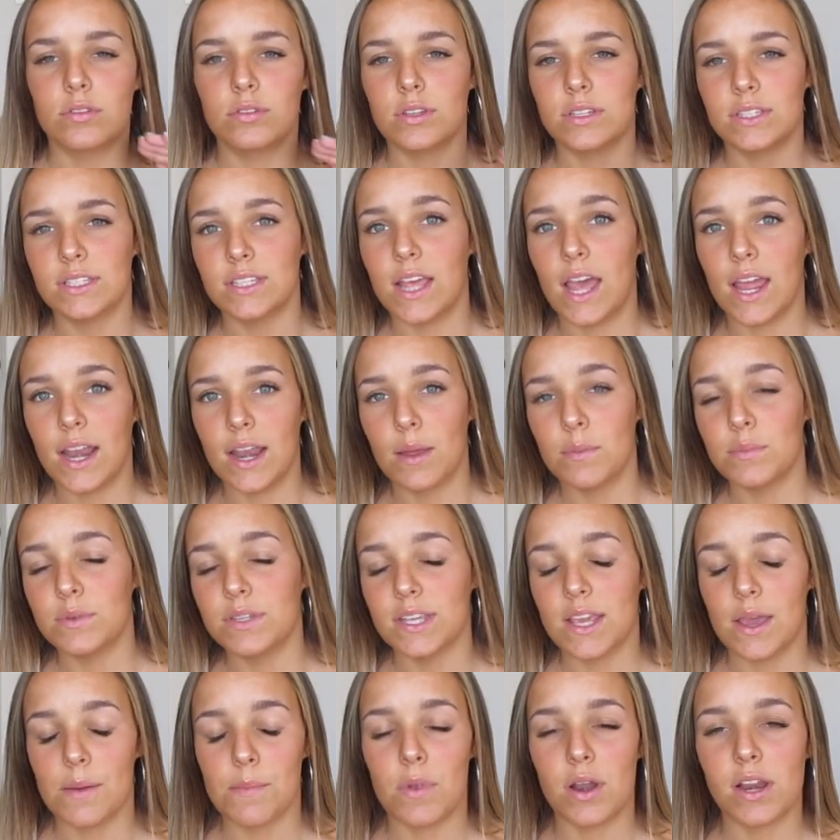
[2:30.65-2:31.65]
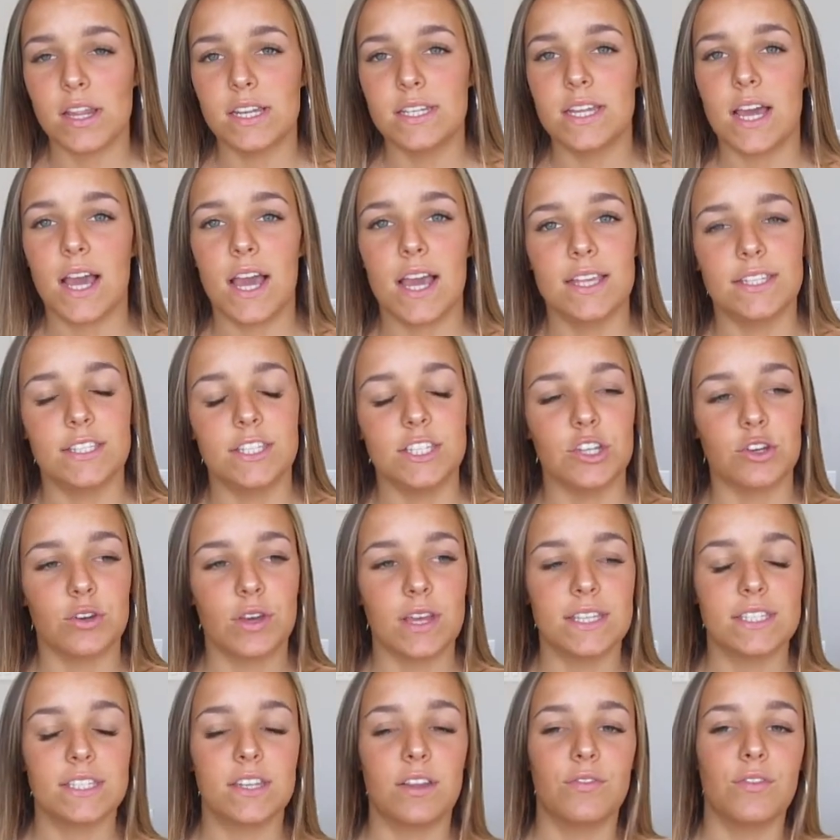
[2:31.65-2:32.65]
sign up to get monetized and you'll
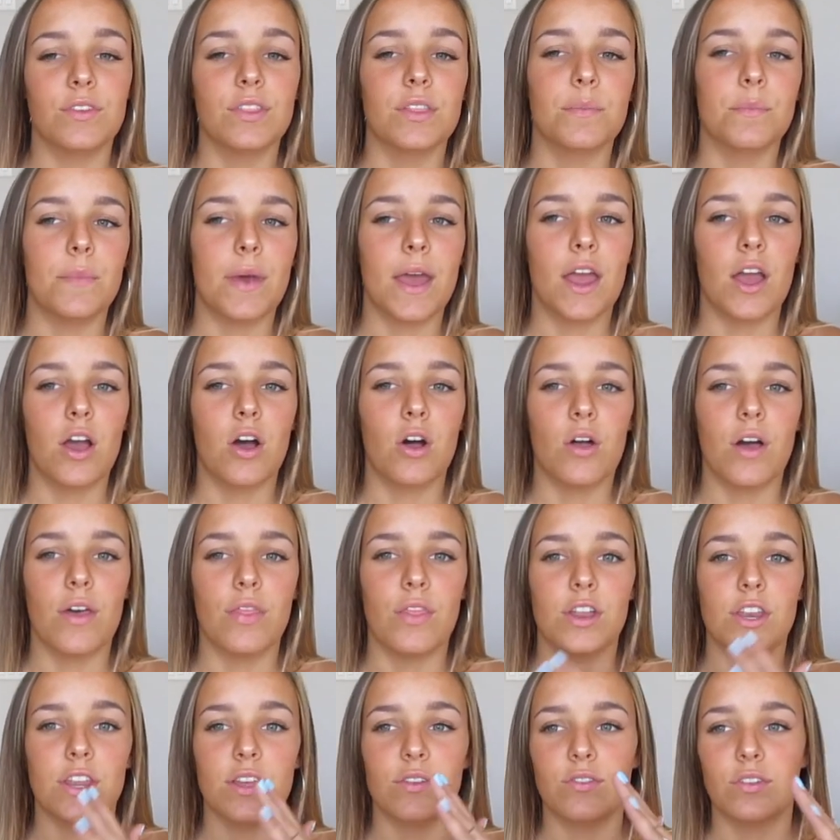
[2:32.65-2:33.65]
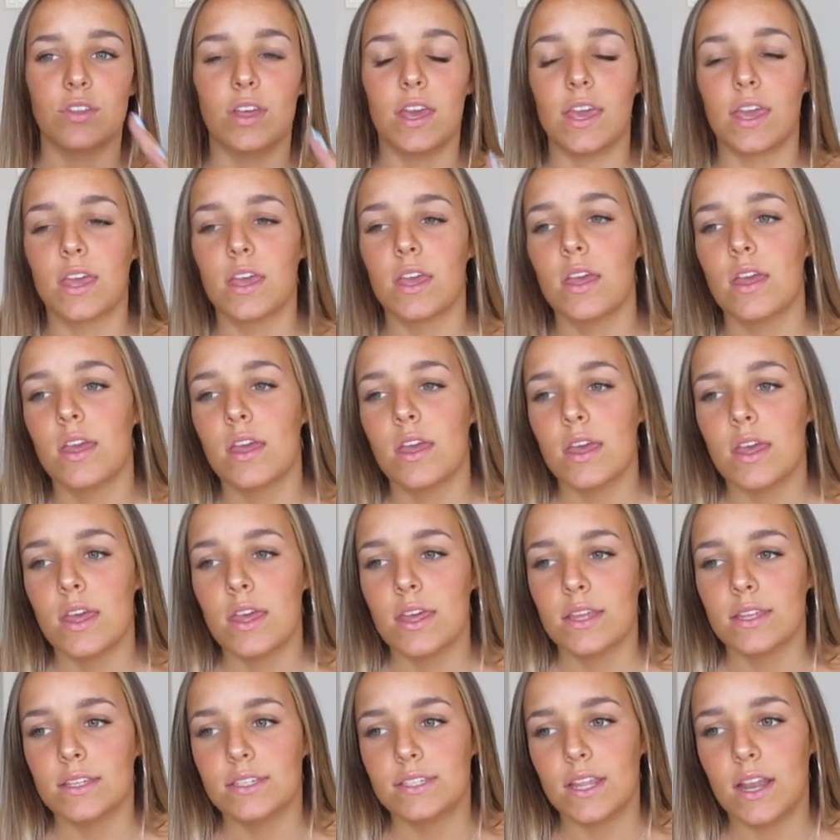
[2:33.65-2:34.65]
get stuff in the mail, and then you have to like
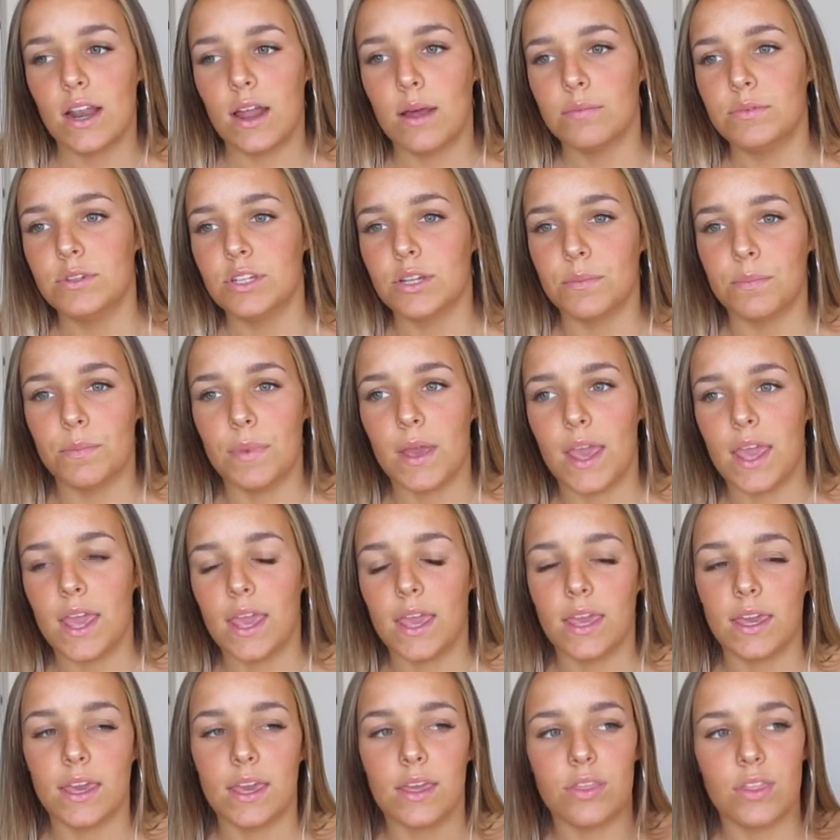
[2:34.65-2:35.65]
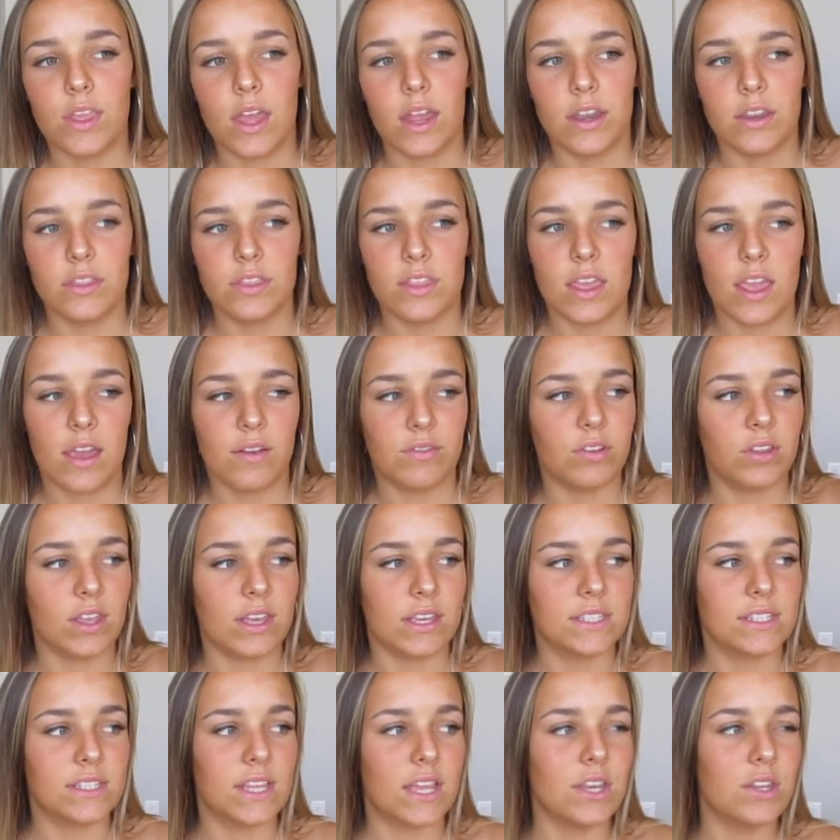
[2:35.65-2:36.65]
set up to your bank, and then they have to
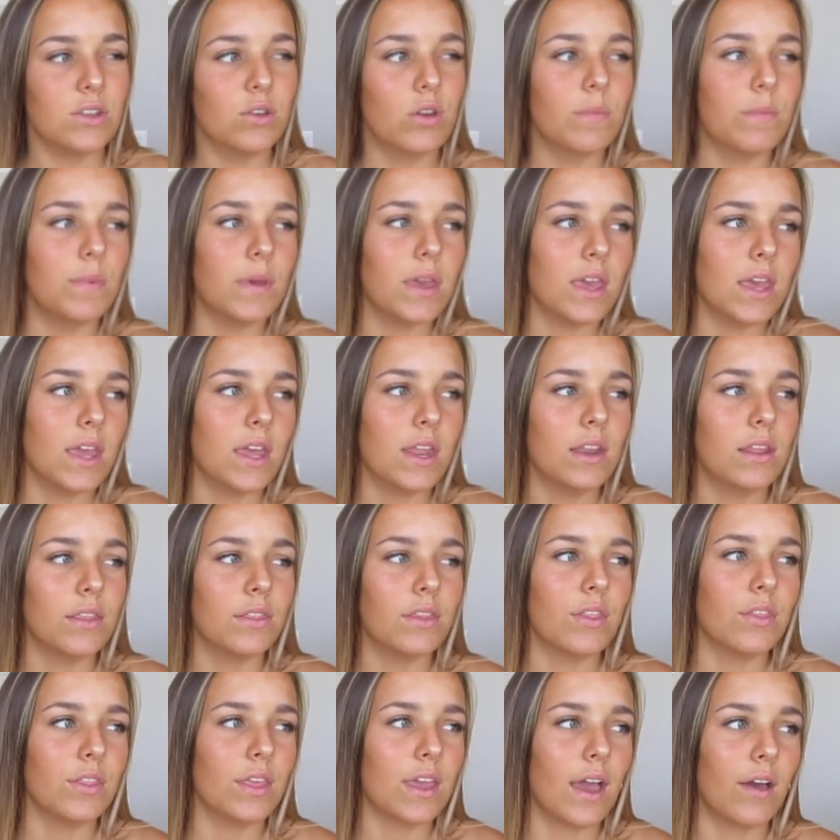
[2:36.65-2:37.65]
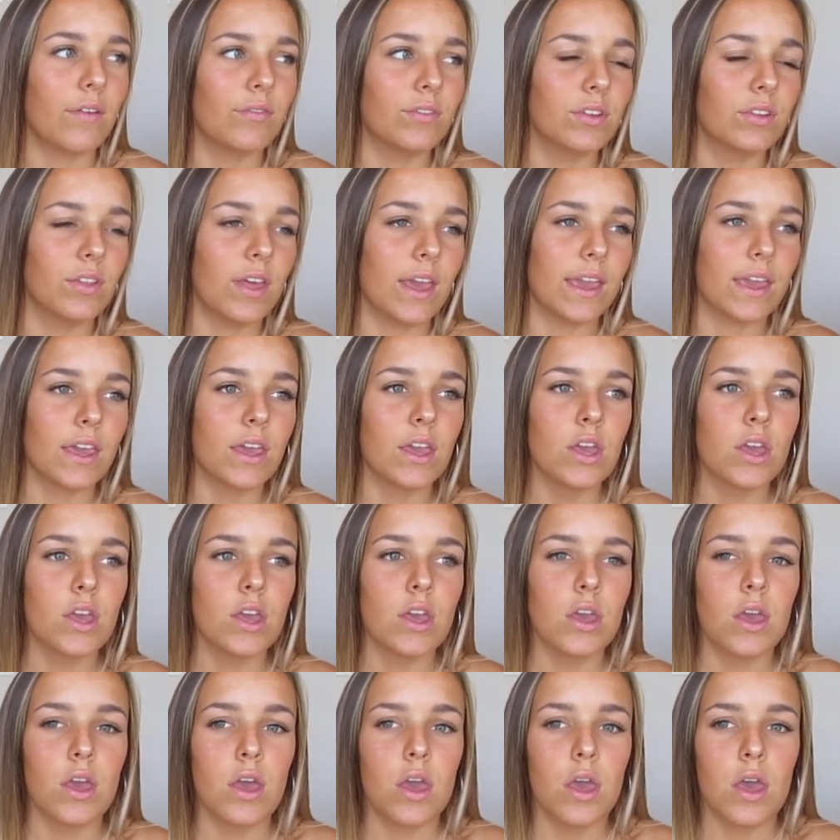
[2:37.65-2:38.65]
like send you a PIN, and then they have to like,
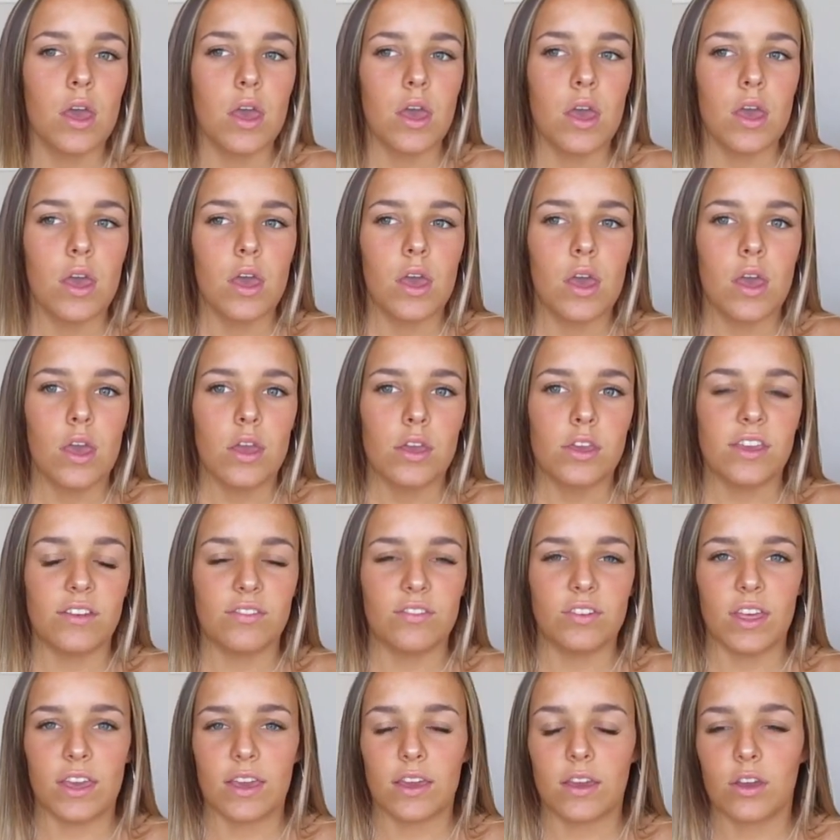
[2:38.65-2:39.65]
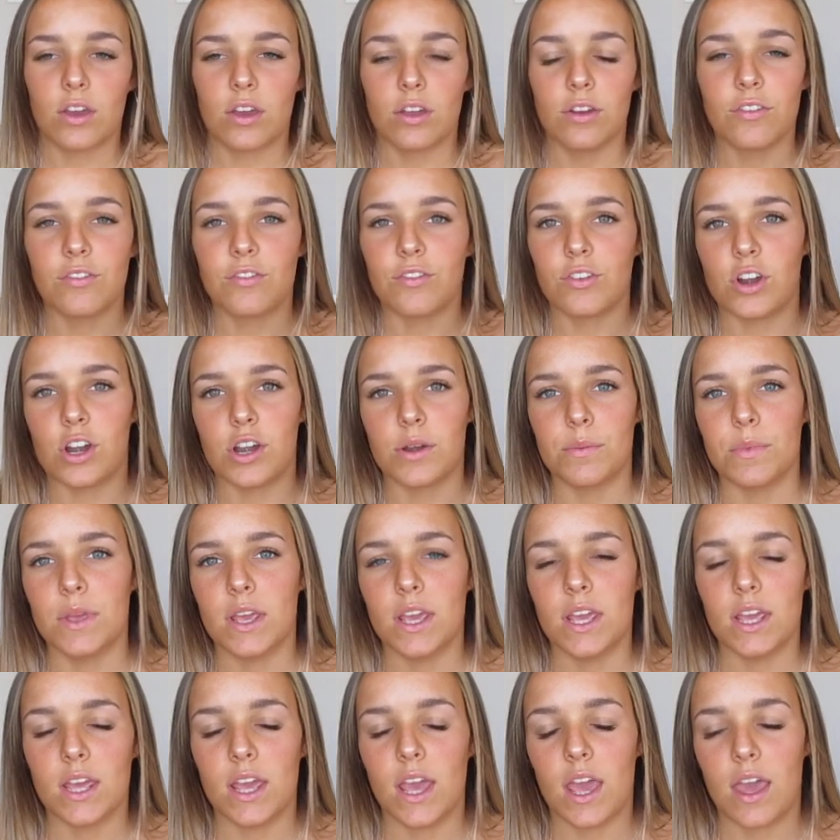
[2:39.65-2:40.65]
you have to like confirm
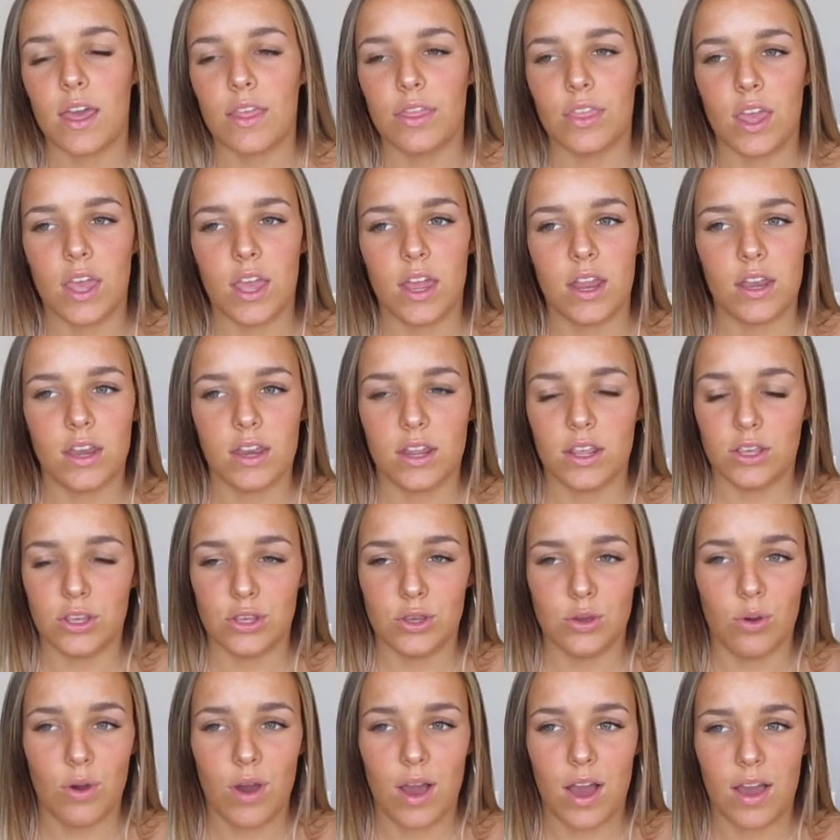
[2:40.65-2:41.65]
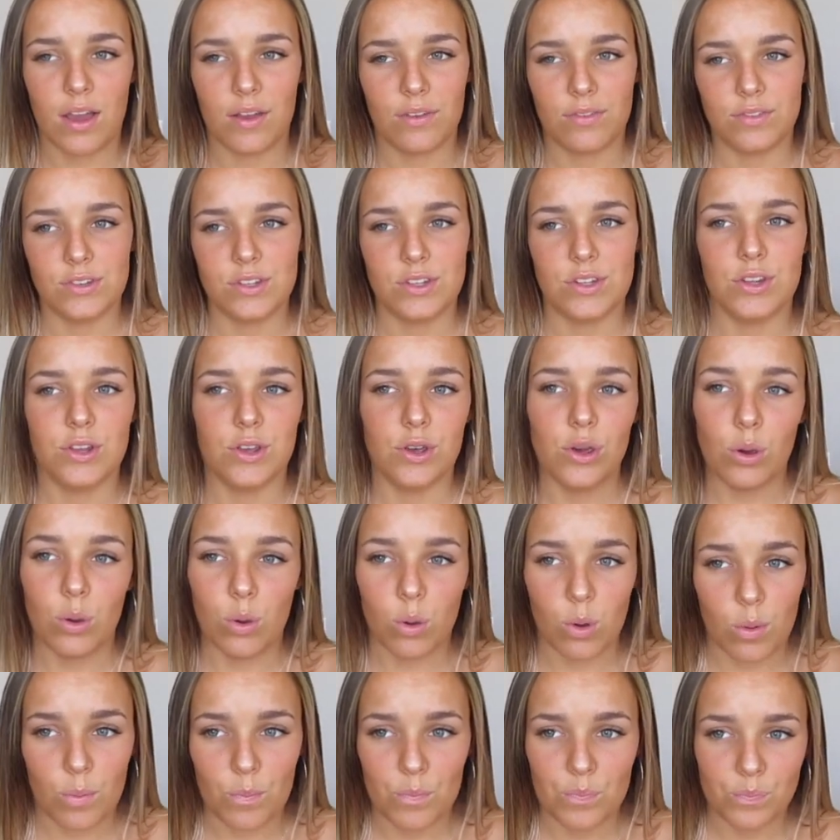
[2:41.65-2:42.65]
it, and then you have
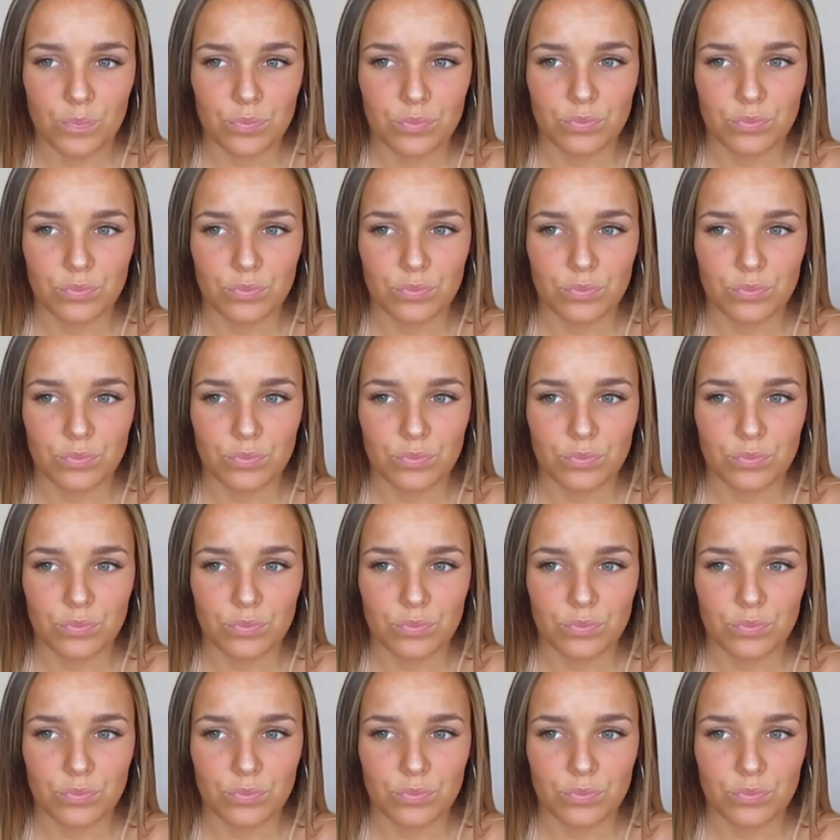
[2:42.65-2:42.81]
to